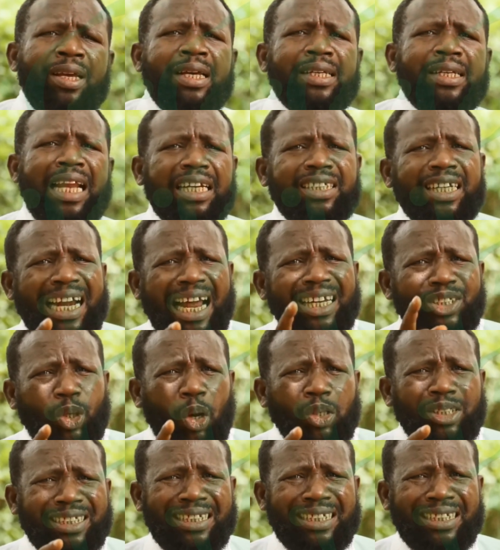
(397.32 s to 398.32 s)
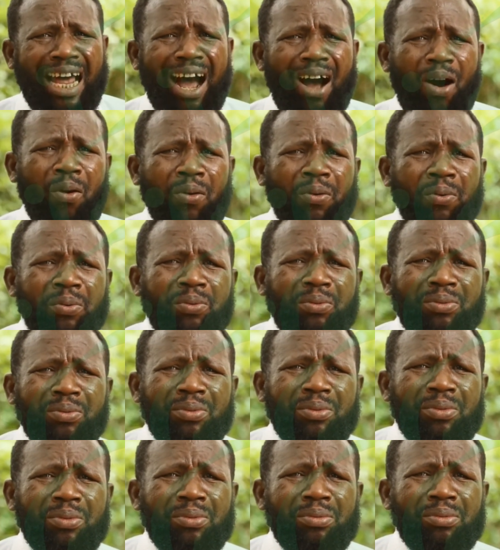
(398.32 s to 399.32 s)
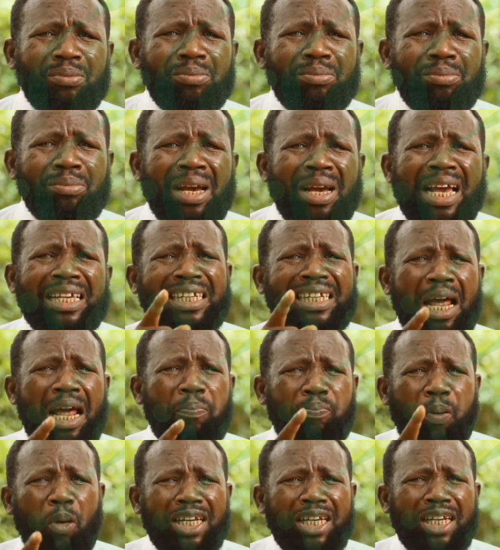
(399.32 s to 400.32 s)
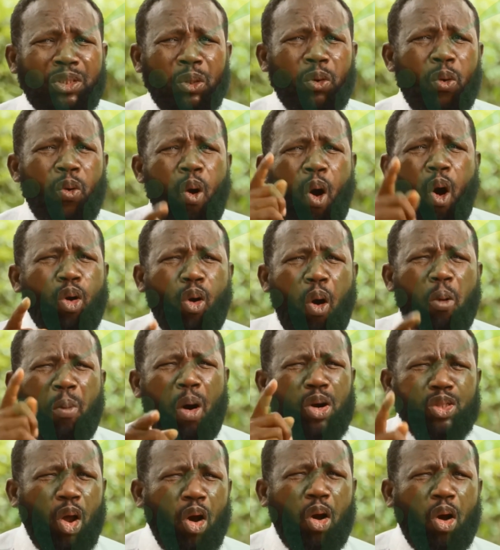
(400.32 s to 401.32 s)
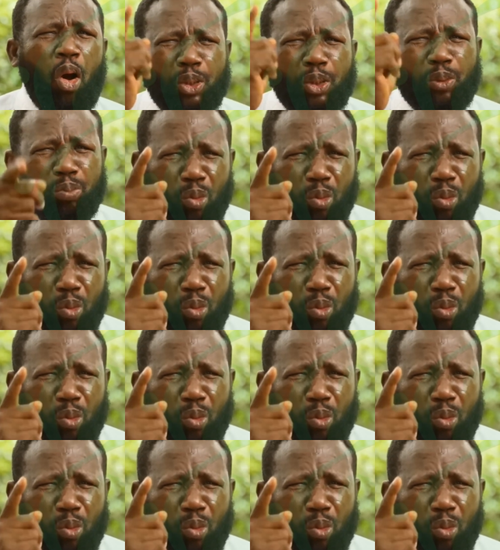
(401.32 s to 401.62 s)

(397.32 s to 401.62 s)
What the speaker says: Nigeria just now is in a political hogo mondogos